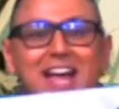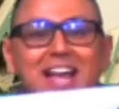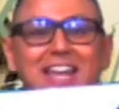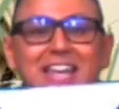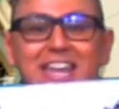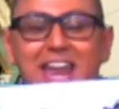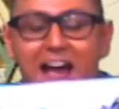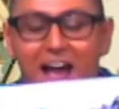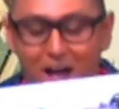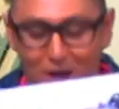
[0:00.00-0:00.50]

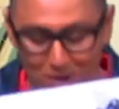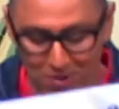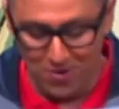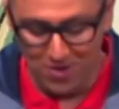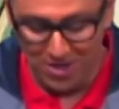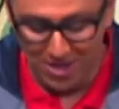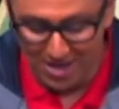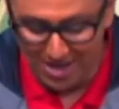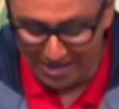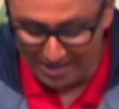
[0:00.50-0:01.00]
Now,
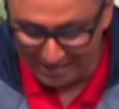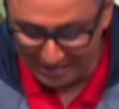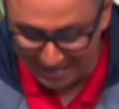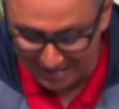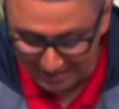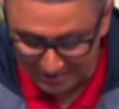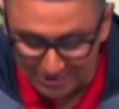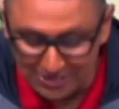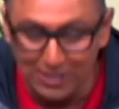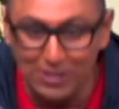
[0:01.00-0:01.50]

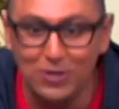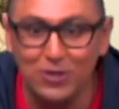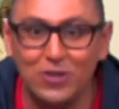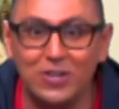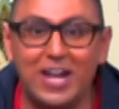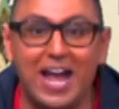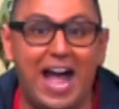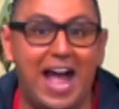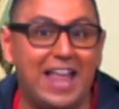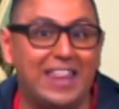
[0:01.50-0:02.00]
let's
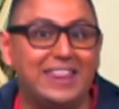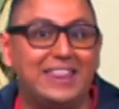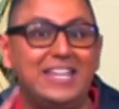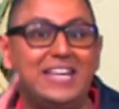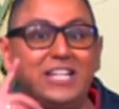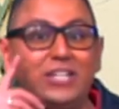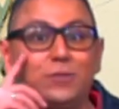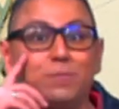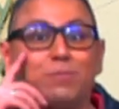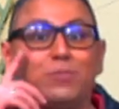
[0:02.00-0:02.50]
look at
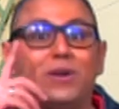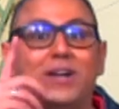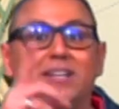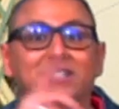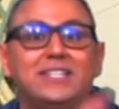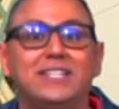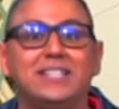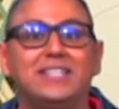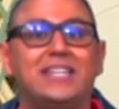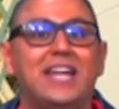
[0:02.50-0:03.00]
this
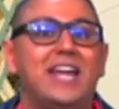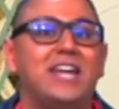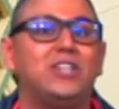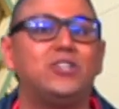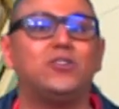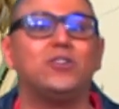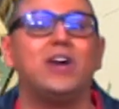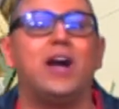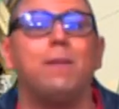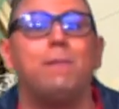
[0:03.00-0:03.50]

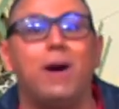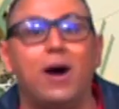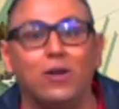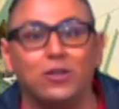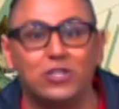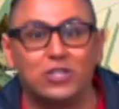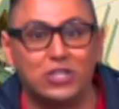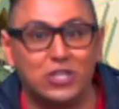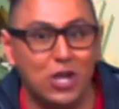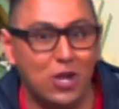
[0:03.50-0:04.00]
presentation
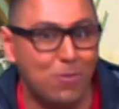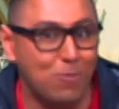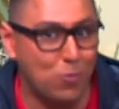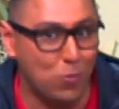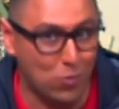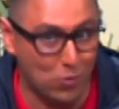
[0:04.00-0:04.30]
about some